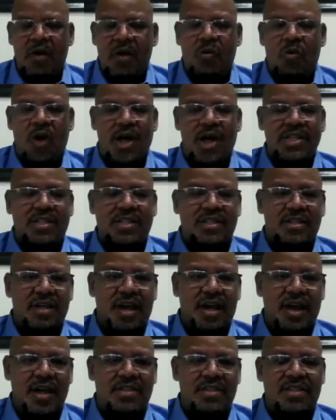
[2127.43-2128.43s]
what
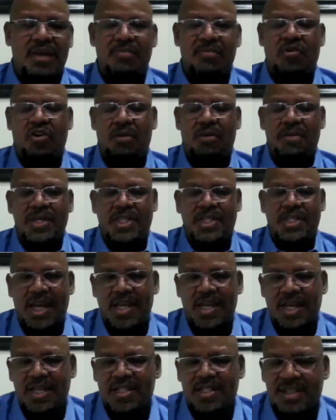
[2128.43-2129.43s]
some
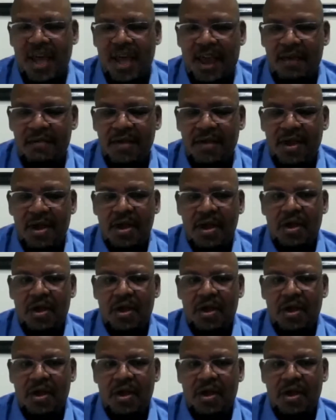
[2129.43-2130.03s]
commentators say,